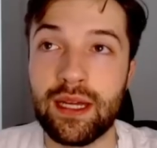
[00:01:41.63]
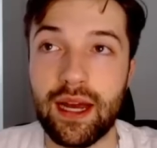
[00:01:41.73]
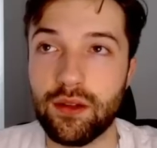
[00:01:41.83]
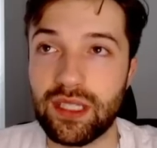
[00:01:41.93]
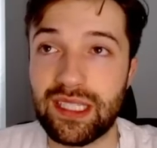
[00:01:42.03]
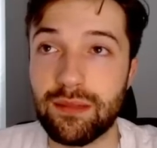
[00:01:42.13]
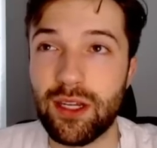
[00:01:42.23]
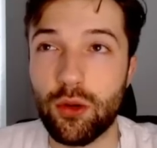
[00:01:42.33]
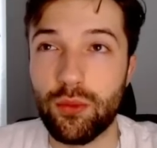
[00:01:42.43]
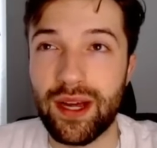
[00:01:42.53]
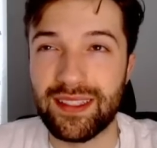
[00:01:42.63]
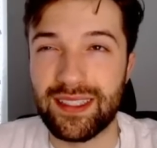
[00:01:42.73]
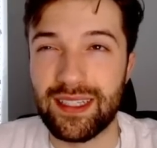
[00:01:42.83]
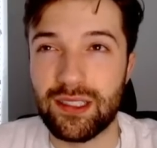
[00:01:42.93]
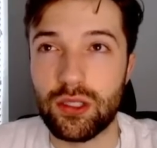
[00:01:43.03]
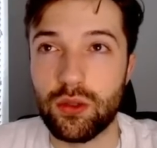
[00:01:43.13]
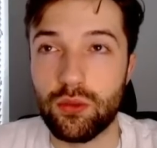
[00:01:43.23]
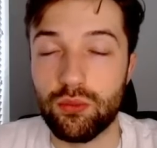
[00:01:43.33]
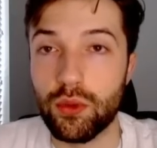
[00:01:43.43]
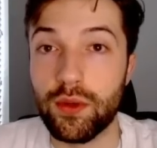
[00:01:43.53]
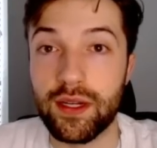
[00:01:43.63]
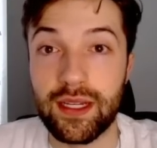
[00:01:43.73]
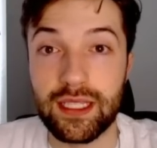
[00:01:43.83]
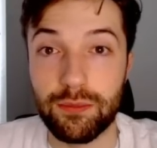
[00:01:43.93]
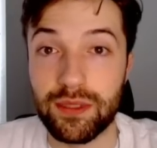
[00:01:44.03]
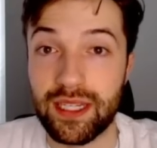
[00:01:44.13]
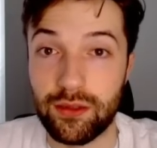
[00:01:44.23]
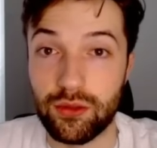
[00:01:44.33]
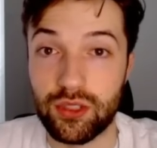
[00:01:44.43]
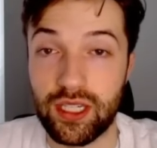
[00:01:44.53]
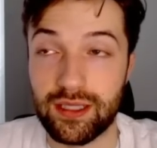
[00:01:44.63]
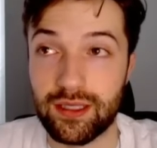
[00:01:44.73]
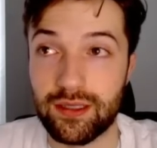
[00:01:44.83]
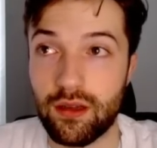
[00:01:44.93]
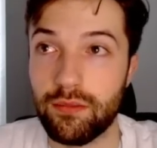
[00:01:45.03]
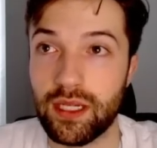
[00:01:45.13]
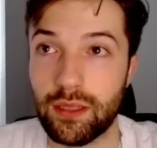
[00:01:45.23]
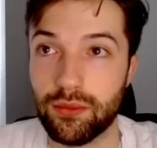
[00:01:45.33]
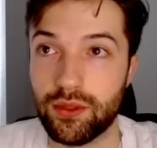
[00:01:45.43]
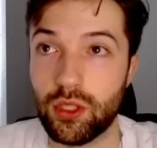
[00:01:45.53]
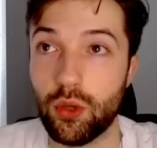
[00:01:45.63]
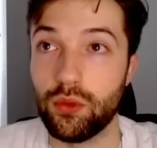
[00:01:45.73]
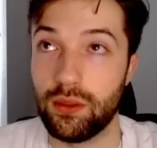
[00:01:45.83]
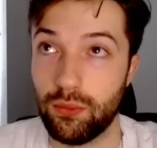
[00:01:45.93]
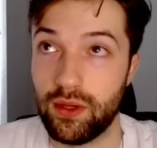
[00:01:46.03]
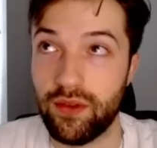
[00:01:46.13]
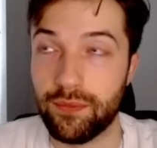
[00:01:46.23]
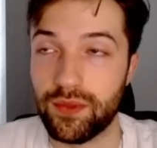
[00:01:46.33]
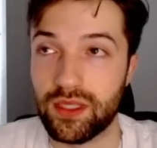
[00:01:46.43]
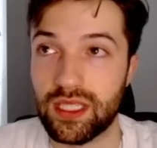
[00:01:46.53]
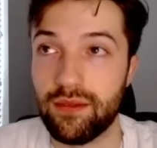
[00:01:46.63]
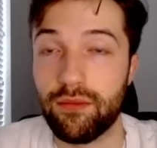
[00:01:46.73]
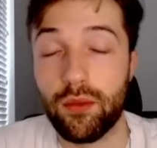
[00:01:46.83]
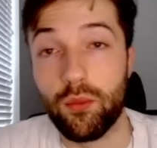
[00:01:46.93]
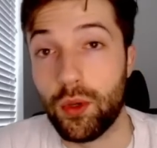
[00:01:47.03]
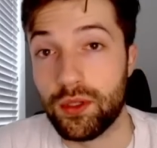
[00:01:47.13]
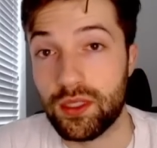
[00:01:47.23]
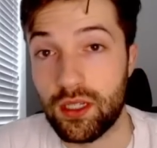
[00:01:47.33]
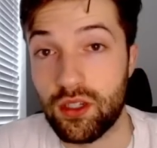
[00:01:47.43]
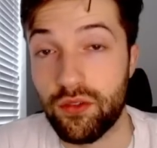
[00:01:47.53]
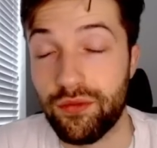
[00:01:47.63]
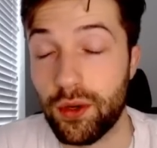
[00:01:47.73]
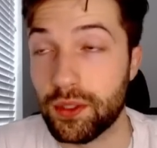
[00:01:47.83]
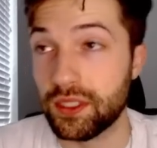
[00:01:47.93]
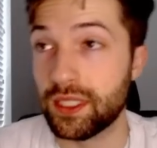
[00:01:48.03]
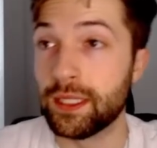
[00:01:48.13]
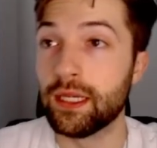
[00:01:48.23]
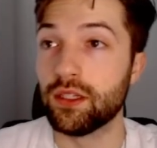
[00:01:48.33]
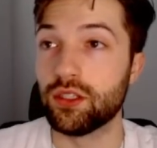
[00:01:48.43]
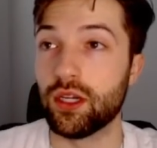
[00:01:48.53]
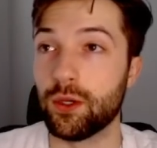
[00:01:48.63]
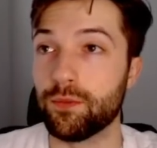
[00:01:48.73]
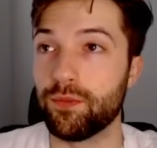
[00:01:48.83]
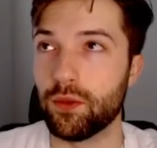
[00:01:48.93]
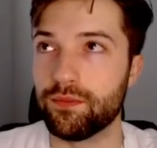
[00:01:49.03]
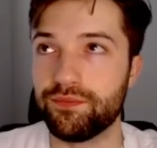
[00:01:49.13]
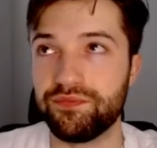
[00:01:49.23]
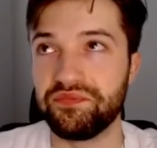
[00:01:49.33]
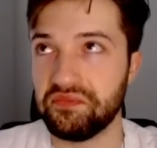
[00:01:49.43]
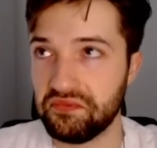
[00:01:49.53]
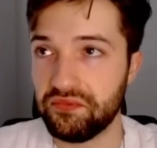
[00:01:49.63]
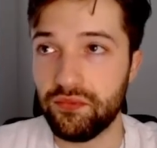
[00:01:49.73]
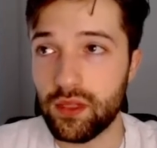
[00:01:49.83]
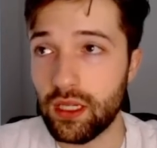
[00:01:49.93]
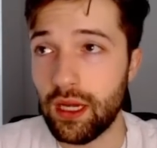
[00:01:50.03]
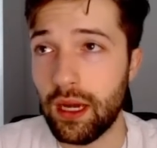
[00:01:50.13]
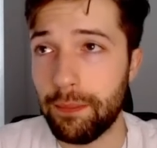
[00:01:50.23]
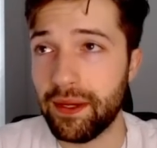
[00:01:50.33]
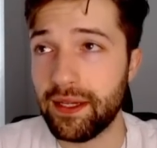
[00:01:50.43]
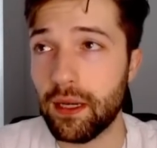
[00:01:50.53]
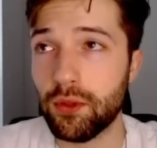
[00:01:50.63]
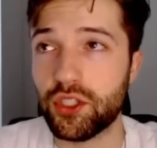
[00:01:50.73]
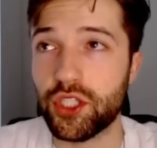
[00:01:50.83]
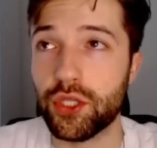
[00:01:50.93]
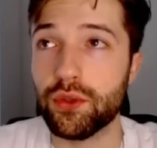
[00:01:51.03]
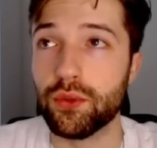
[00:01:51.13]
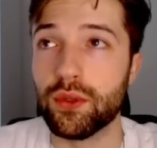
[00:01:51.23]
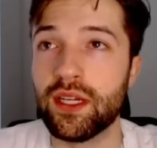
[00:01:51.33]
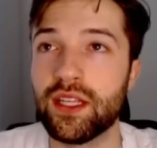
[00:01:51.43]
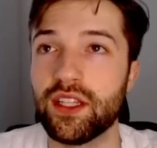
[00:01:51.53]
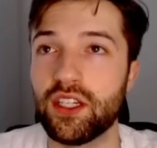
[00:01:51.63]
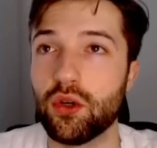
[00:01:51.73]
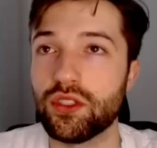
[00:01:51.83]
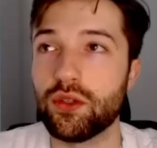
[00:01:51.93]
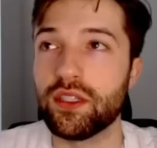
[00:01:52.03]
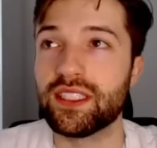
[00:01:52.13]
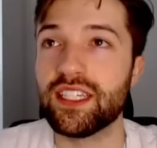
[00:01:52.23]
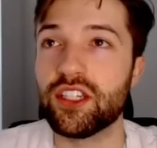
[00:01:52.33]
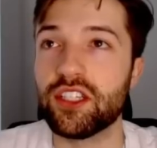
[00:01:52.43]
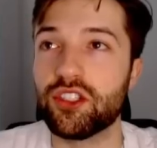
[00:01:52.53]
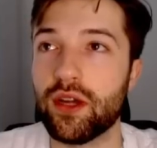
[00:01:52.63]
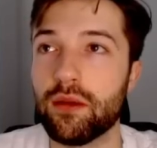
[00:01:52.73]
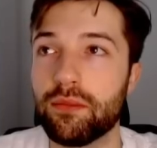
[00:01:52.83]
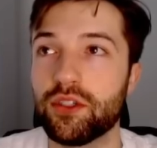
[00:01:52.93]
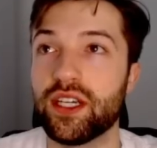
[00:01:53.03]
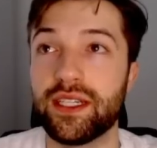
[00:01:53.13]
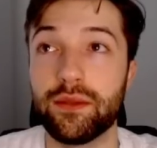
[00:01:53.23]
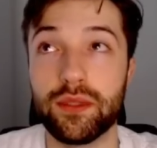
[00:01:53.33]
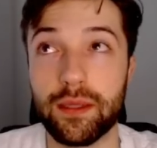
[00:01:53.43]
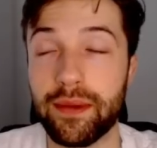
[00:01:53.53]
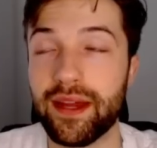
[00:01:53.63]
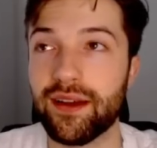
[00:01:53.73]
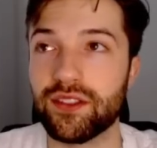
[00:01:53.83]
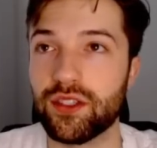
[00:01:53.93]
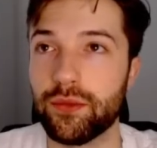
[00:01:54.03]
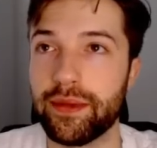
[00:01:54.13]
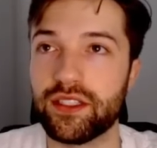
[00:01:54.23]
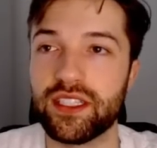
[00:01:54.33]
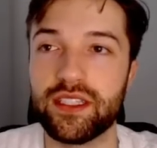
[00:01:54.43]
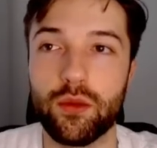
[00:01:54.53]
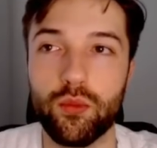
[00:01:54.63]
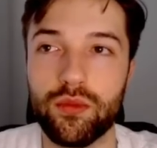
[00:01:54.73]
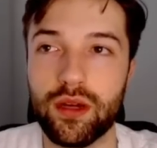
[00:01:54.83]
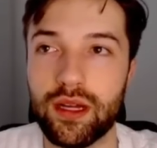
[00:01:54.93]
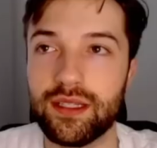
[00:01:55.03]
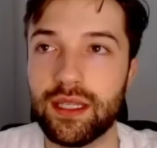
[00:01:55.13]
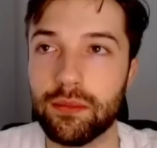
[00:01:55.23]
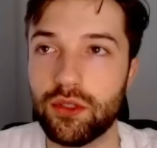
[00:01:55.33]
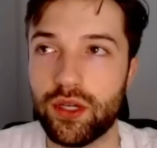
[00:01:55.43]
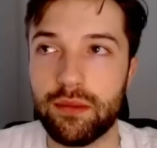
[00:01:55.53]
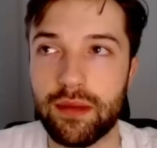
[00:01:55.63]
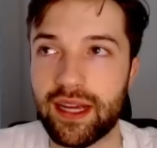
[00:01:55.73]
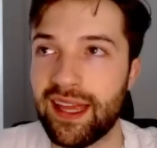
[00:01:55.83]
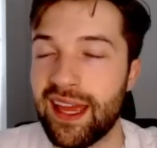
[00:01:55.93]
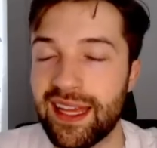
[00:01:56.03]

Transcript: I don't think DeMeco Ryans needs to ruin his potential chances of being able to totally revamp this team from worst to first. So uh, pick number two. The Colts going C J Stroud, projected with the Bears. So Bears did the uh, double trade back.